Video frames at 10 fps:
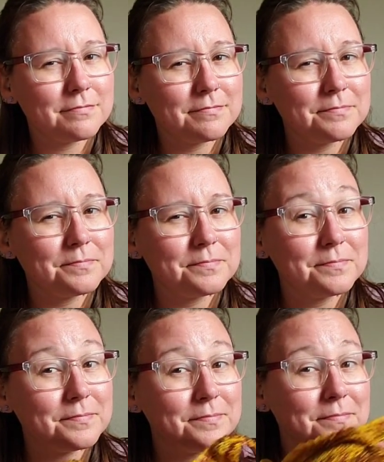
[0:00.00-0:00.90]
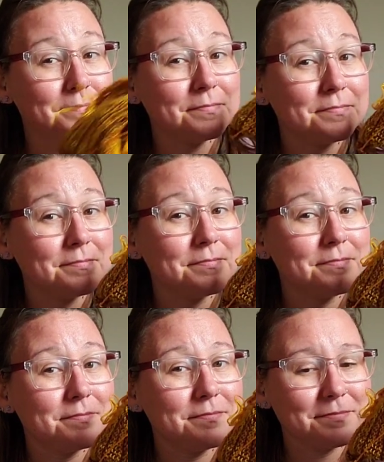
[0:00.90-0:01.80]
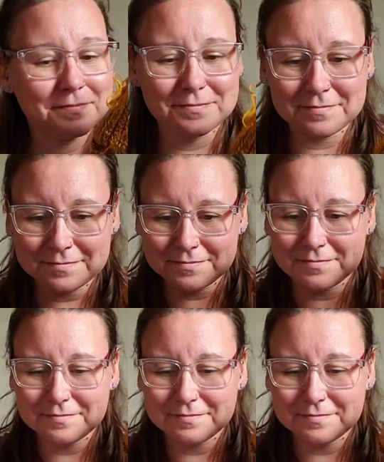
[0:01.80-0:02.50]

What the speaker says: No one is speaking in this clip.